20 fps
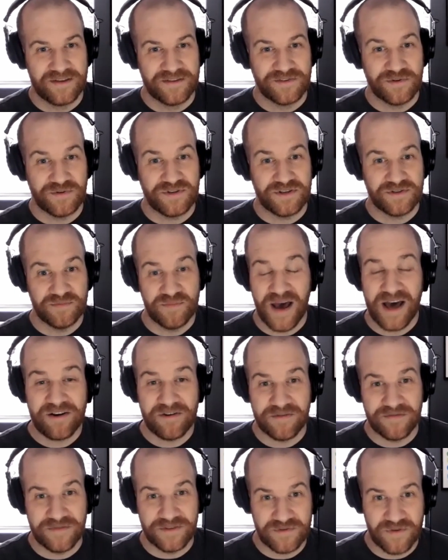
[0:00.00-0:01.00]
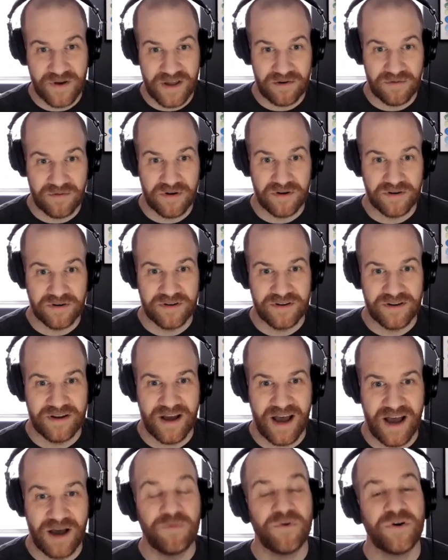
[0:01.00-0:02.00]
So it doesn't matter if it's right or wrong.
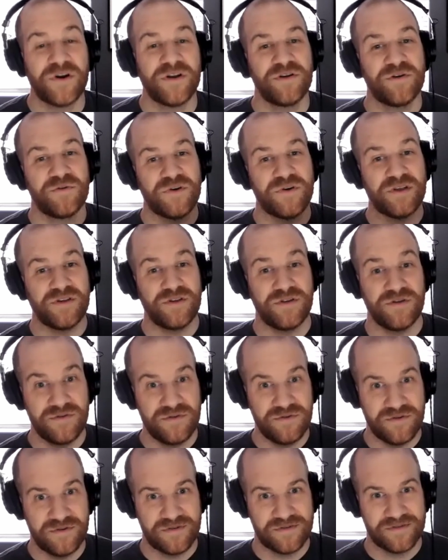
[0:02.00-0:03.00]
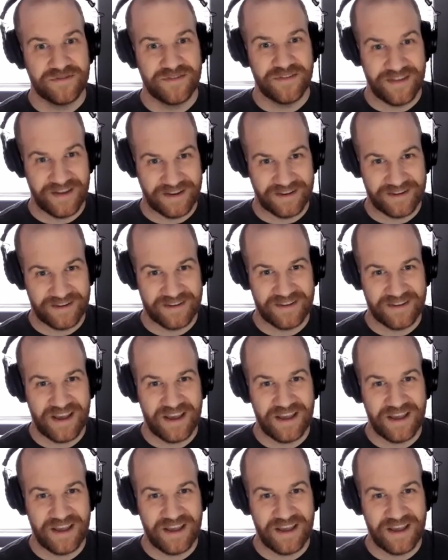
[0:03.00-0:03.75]
I want to know what you think.